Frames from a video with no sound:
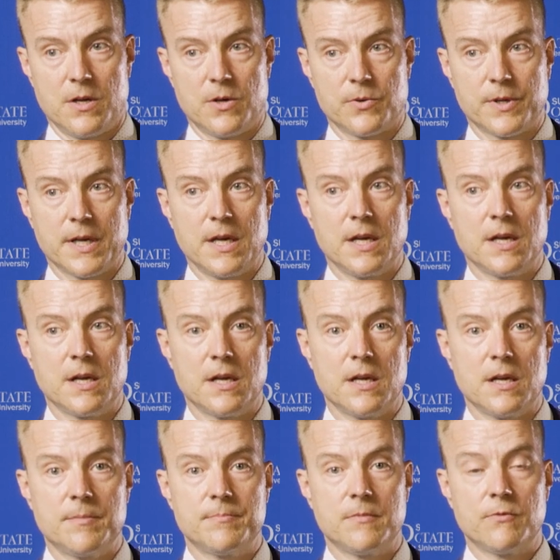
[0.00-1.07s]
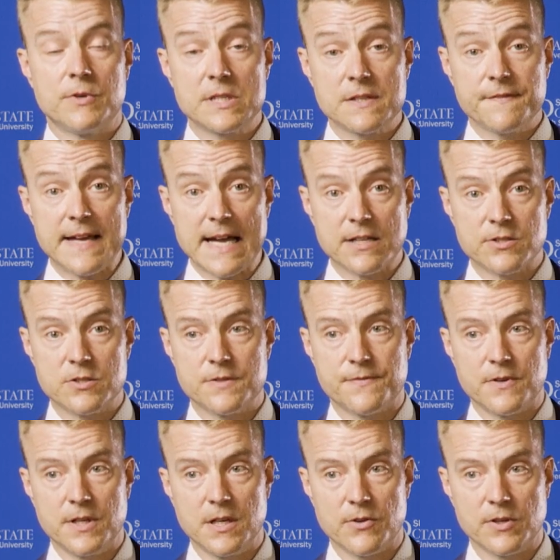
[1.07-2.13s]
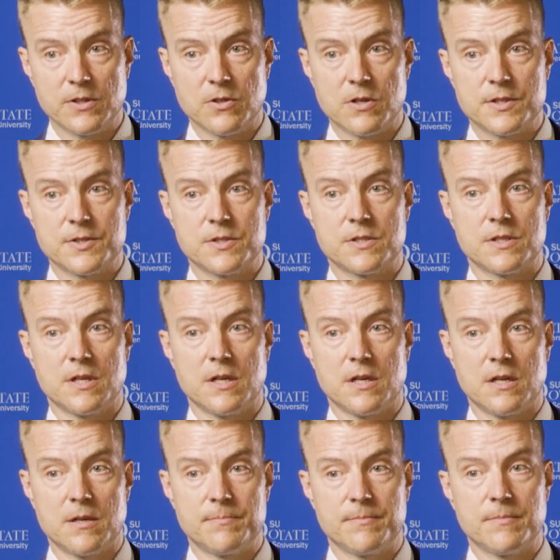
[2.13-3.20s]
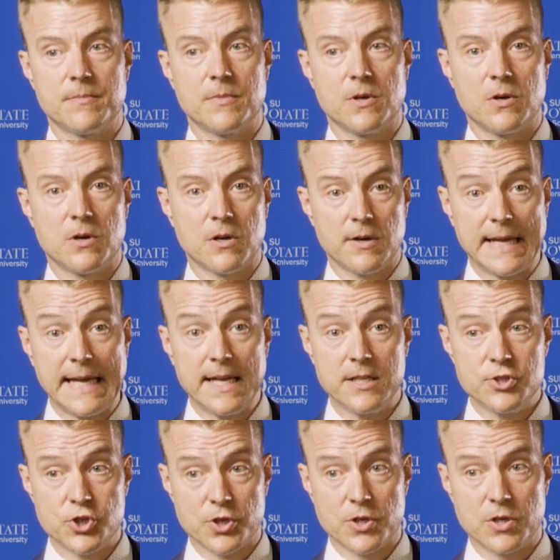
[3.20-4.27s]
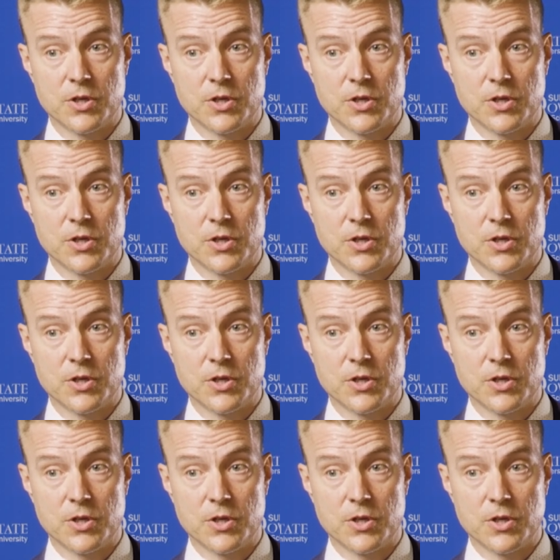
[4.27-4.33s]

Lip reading: Okay, risk factors for hearing loss are age,